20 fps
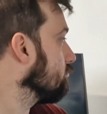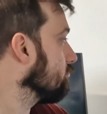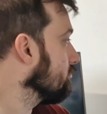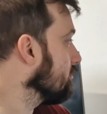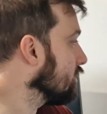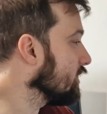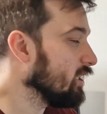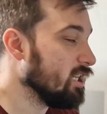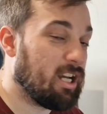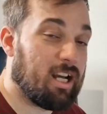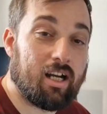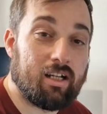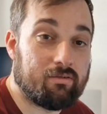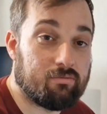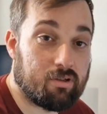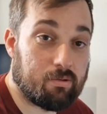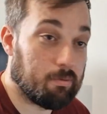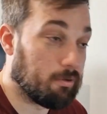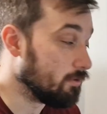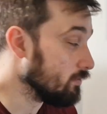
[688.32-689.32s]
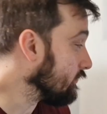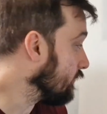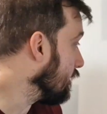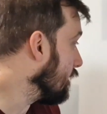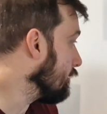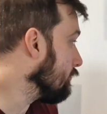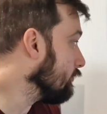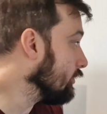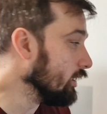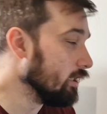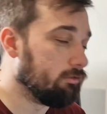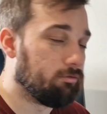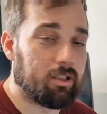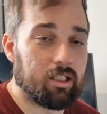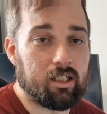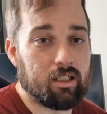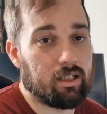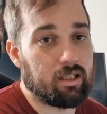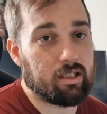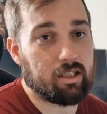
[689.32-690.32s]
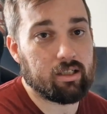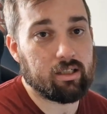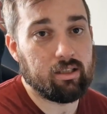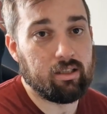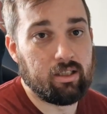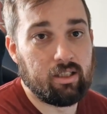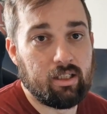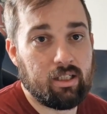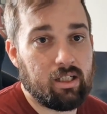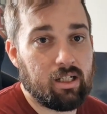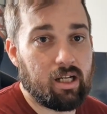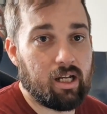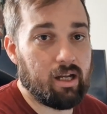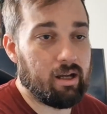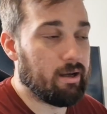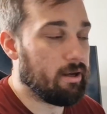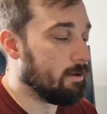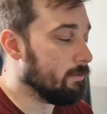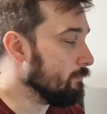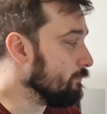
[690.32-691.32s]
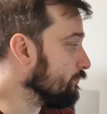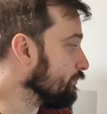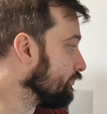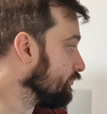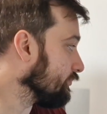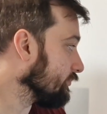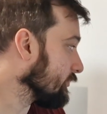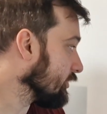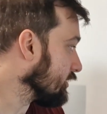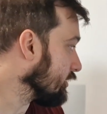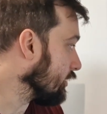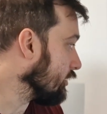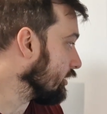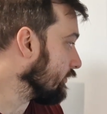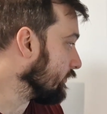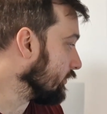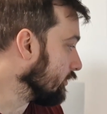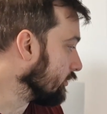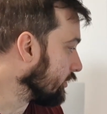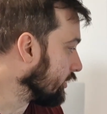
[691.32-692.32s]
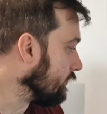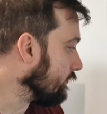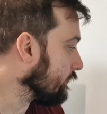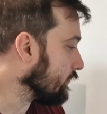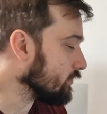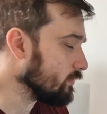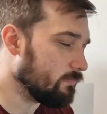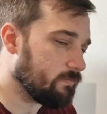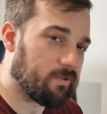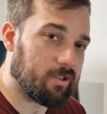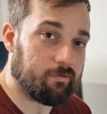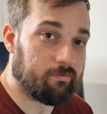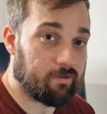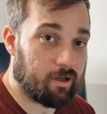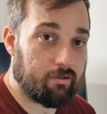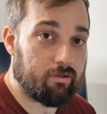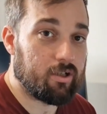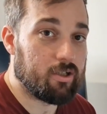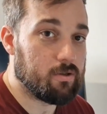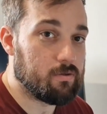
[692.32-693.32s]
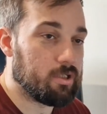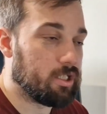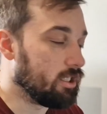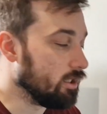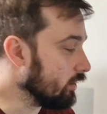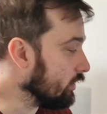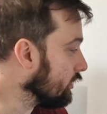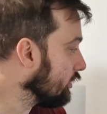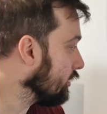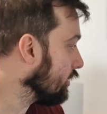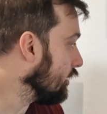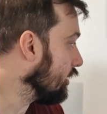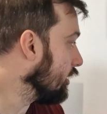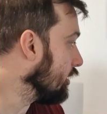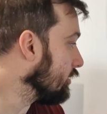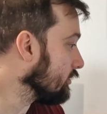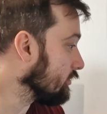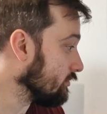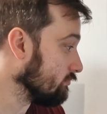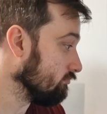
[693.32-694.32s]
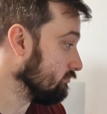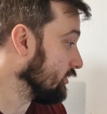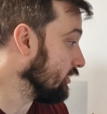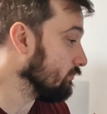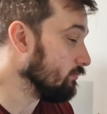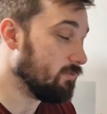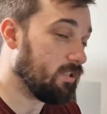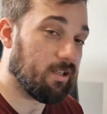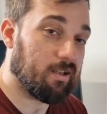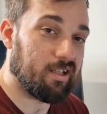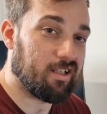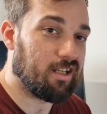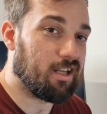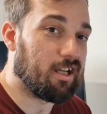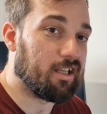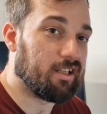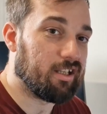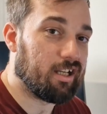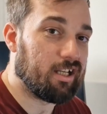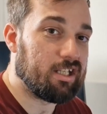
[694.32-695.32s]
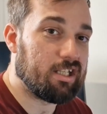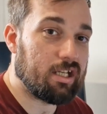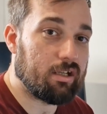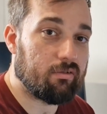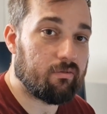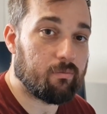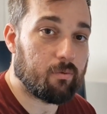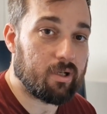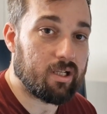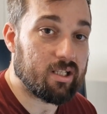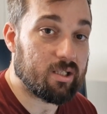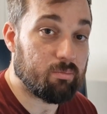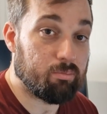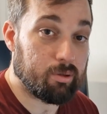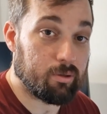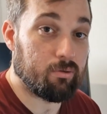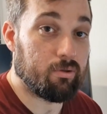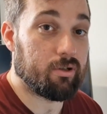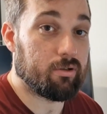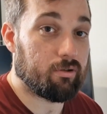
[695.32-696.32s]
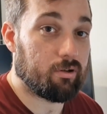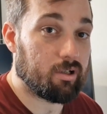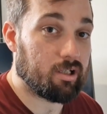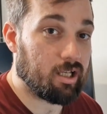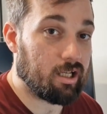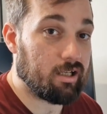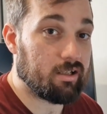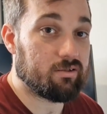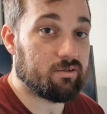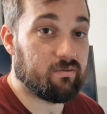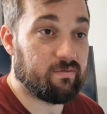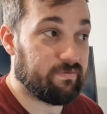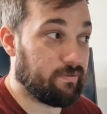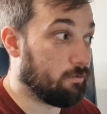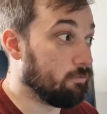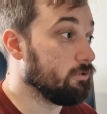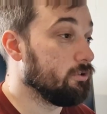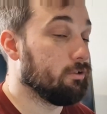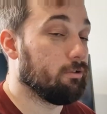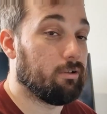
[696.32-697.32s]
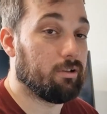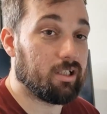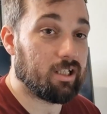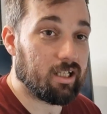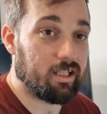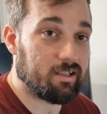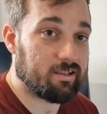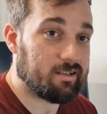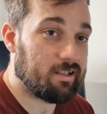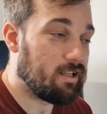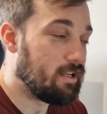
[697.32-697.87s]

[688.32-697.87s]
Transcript: yeah, to be honest with you, I really like it. So if you're looking for something very unique and you like the idea of wanting to build your own case or fold your own case,